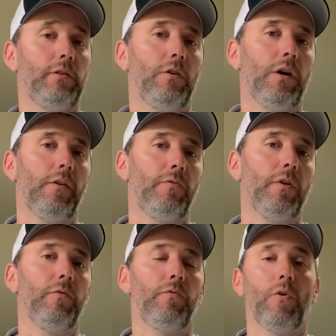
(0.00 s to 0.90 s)
off
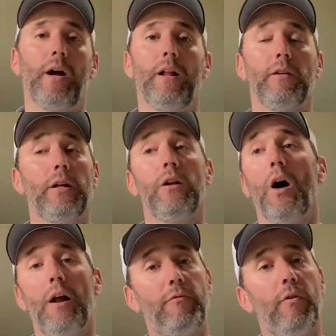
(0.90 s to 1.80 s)
of Rhode Island and
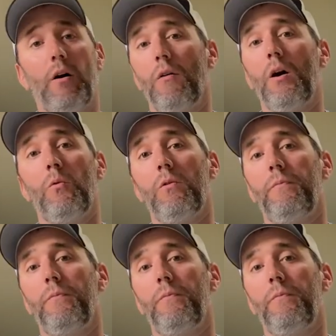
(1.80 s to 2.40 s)
not far out.